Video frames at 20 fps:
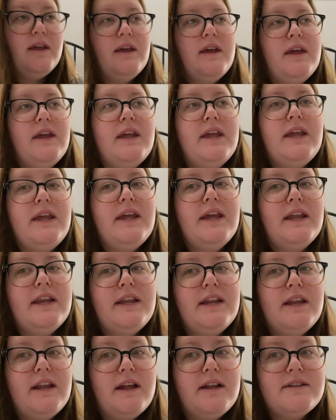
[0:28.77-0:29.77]
He did
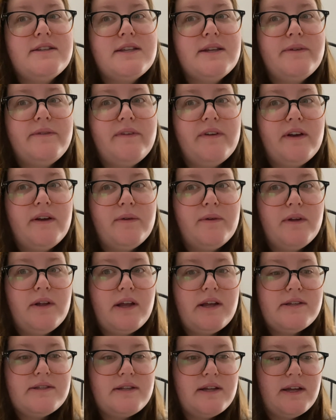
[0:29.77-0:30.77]
not sleep very well
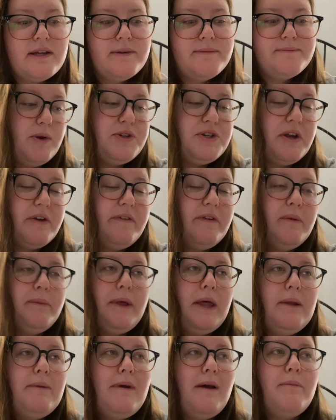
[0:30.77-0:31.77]
last night, which I feel
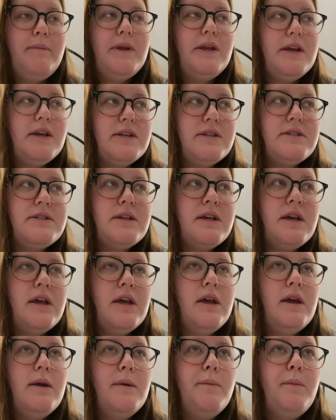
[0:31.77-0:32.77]
bad about because
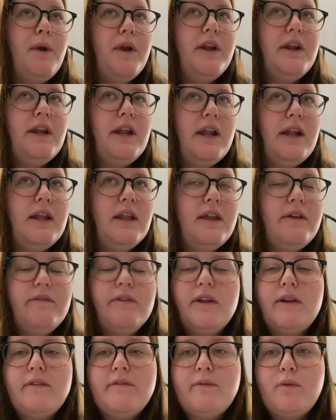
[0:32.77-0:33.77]
Brendon had to leave at
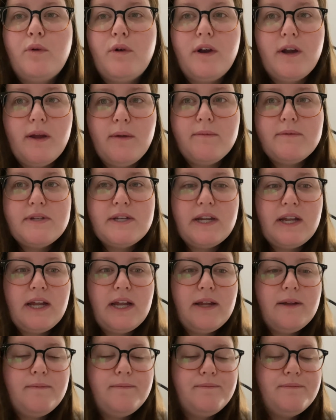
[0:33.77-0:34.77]
like 4 a.m.
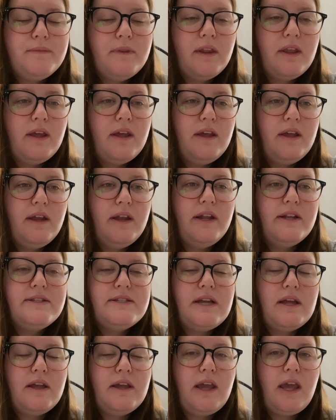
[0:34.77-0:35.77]
today. It's now
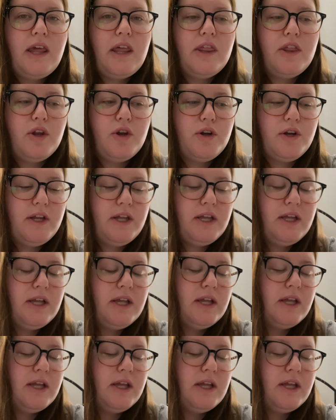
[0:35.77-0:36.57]
like 8.30